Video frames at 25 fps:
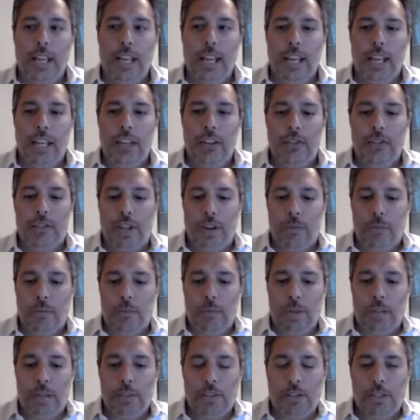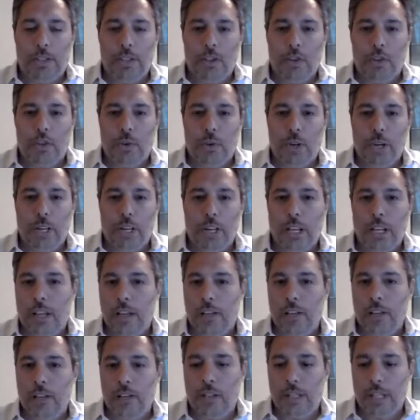is we're basically shorting
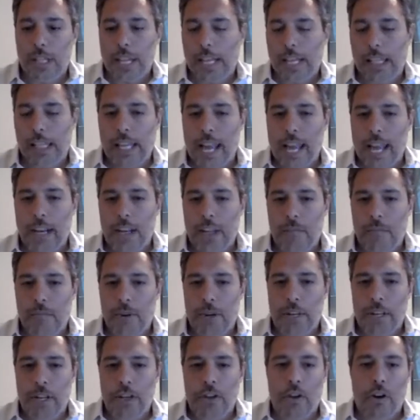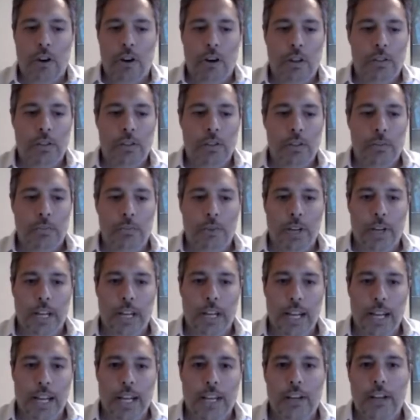a slightly out of the money call to bring
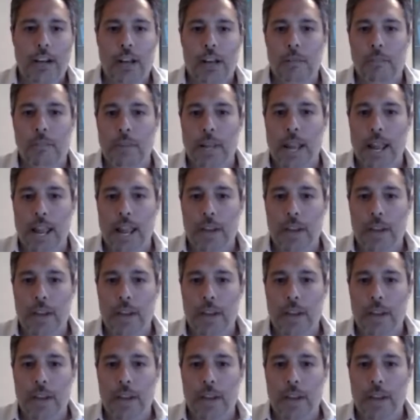in income,